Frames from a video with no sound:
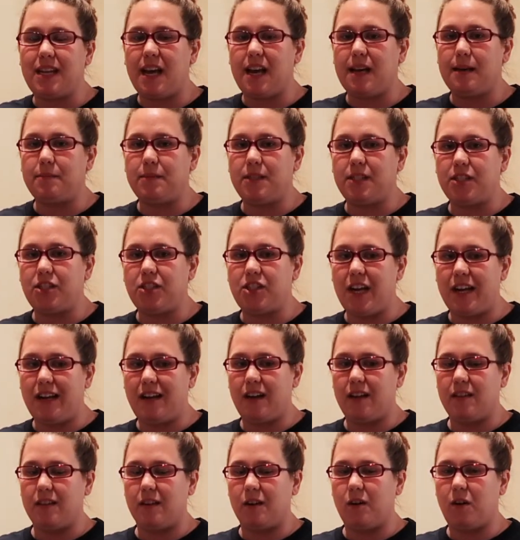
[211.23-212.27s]
time to check
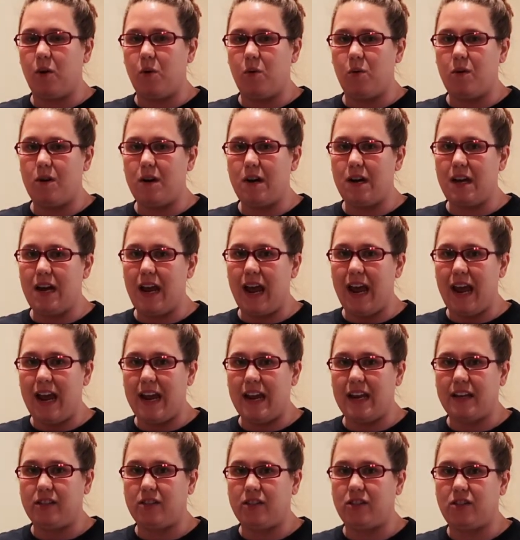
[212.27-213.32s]
on the corn
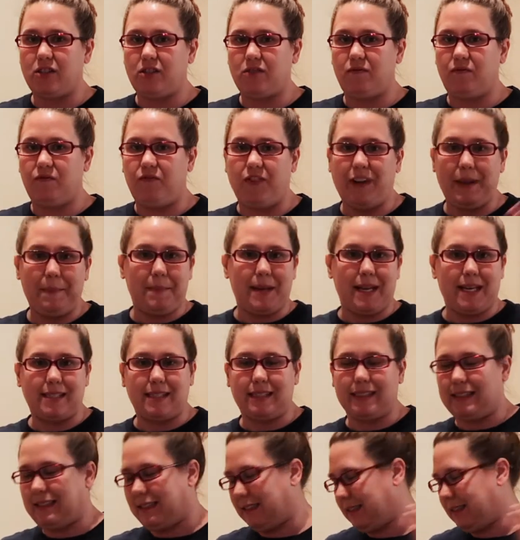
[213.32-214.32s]
and flip it.